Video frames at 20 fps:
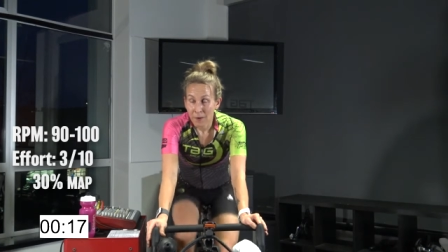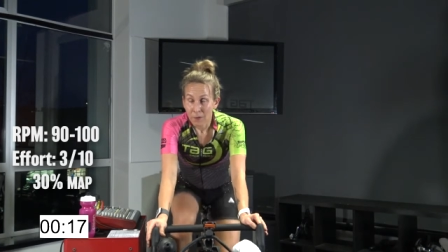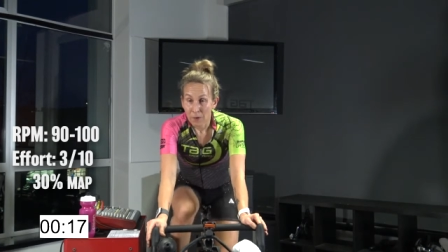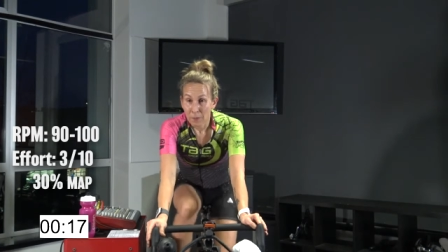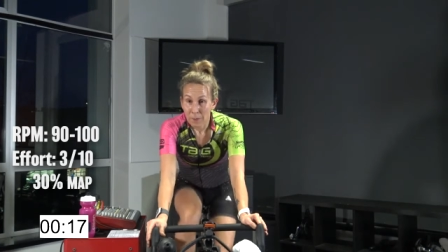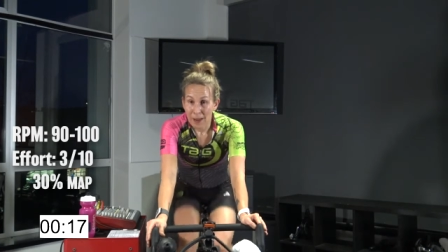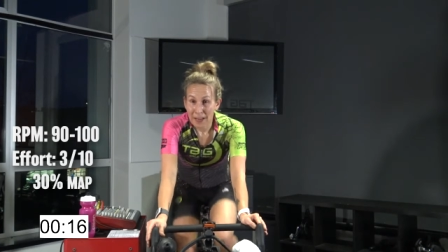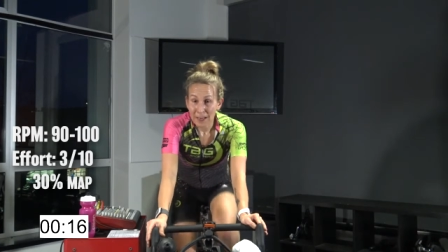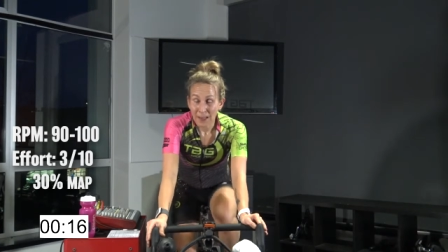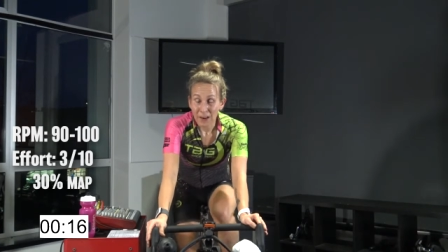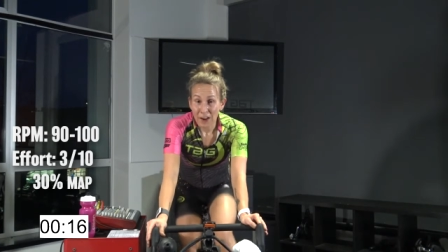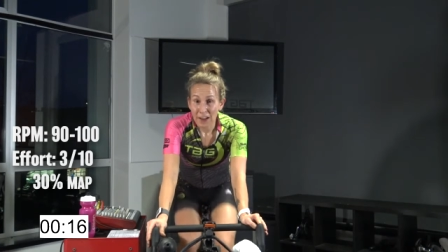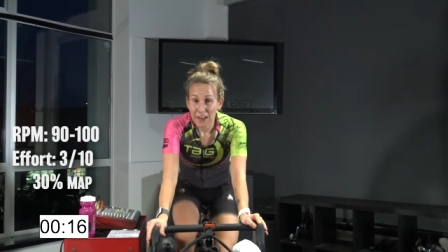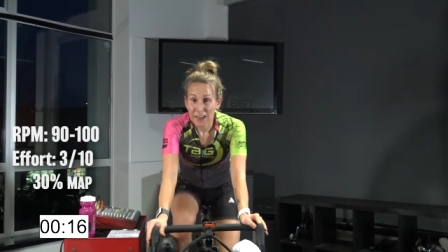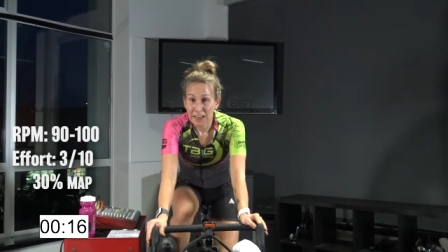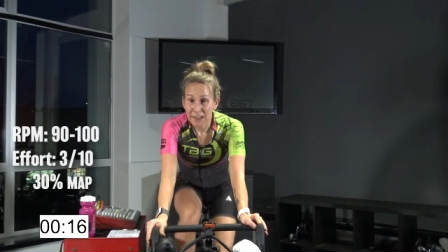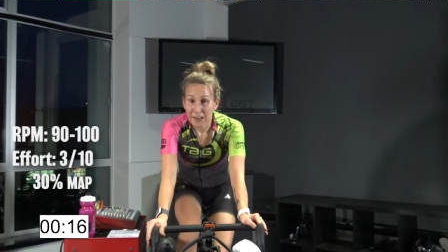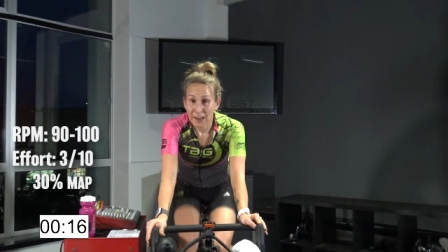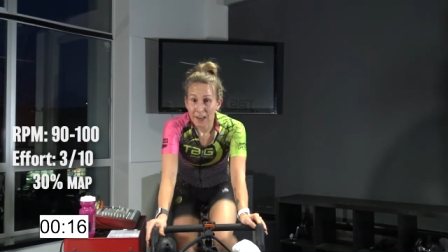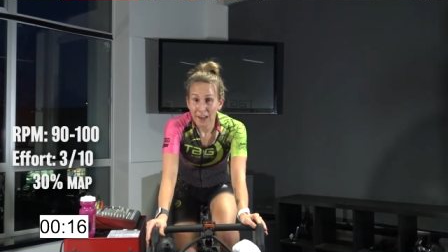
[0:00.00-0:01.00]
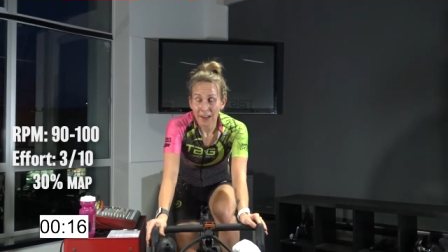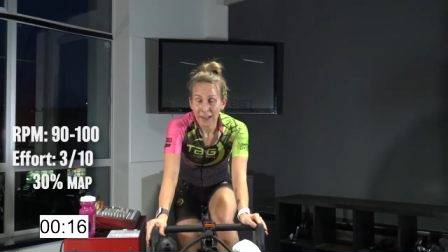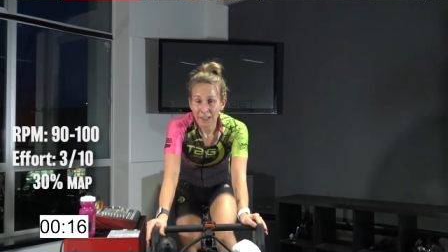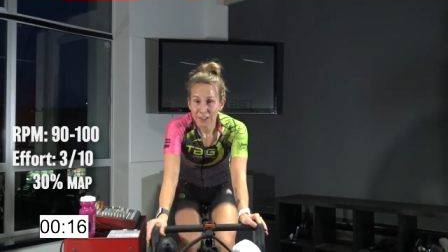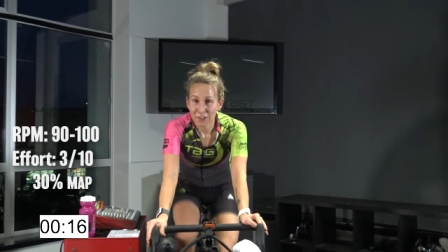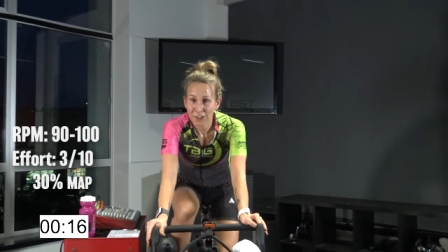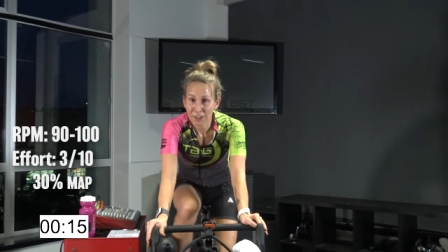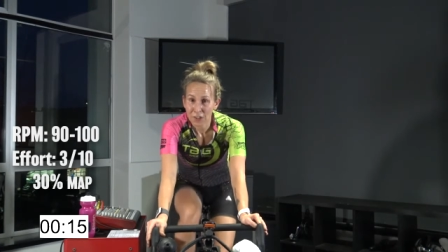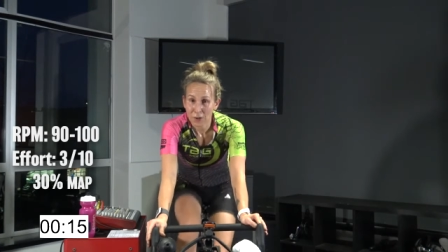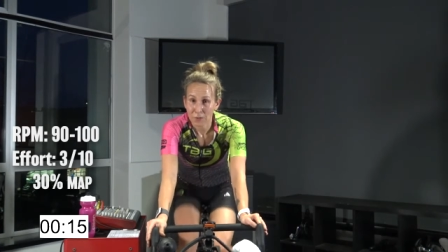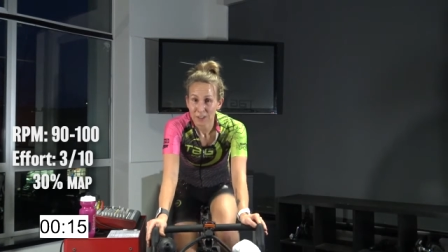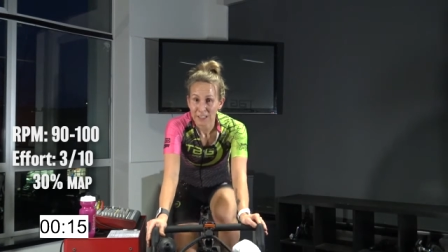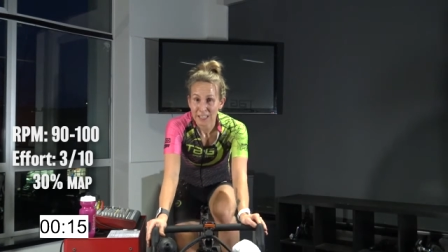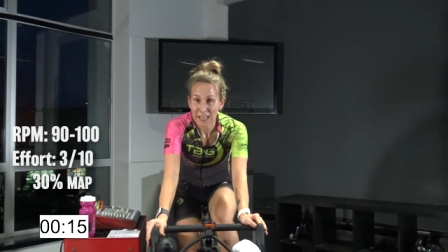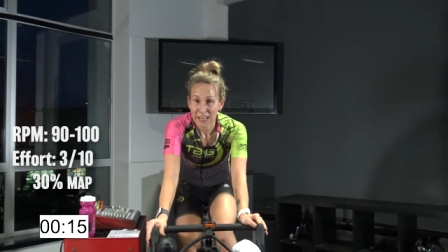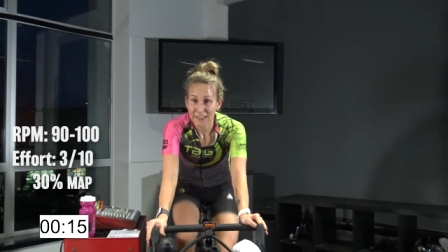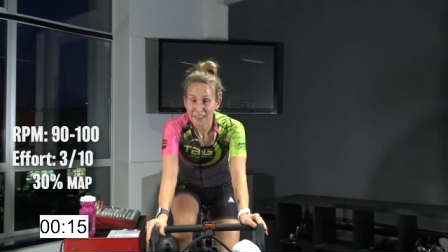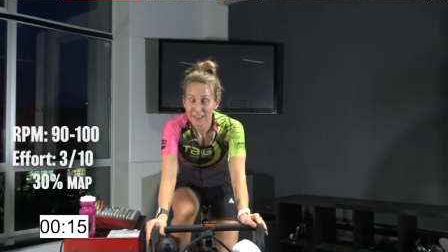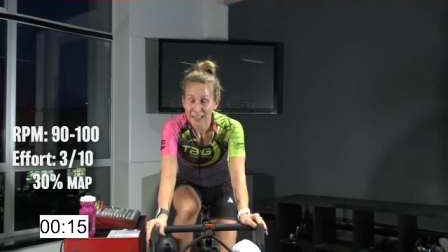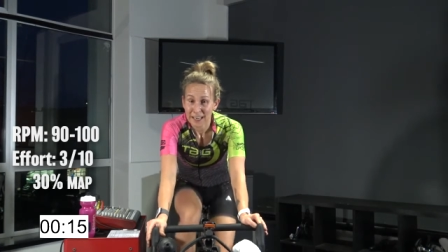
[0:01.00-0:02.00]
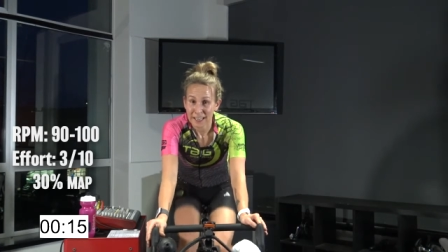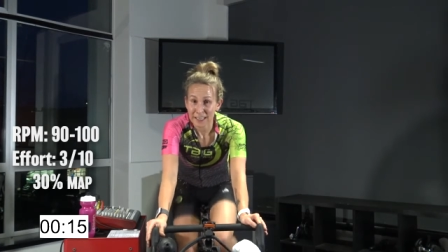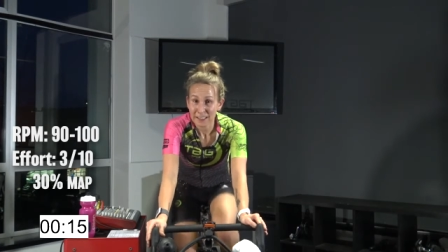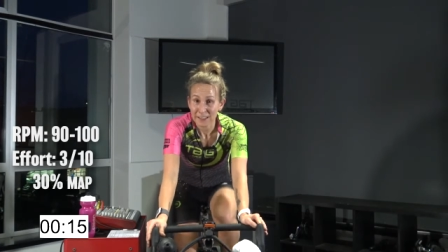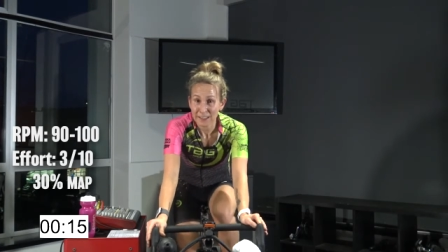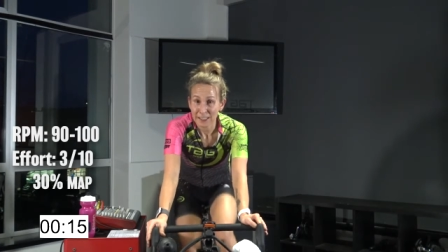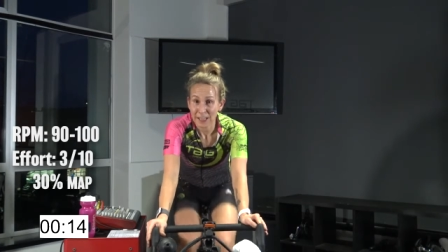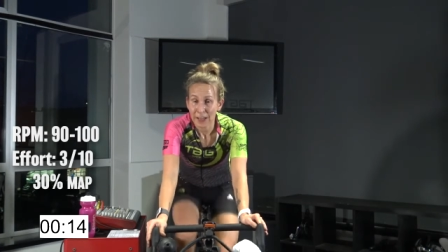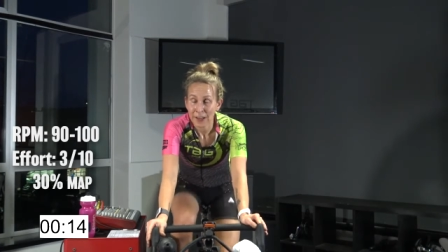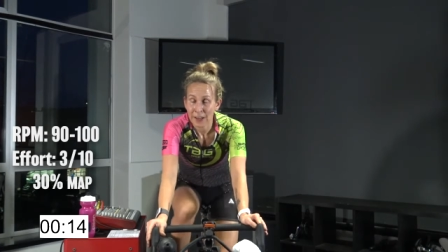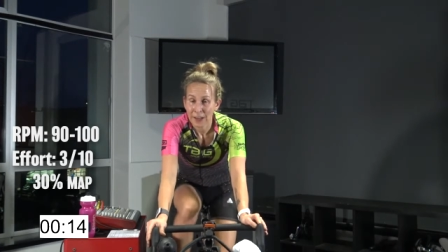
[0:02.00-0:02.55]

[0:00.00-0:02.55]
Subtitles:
We're back on in just over 10 seconds.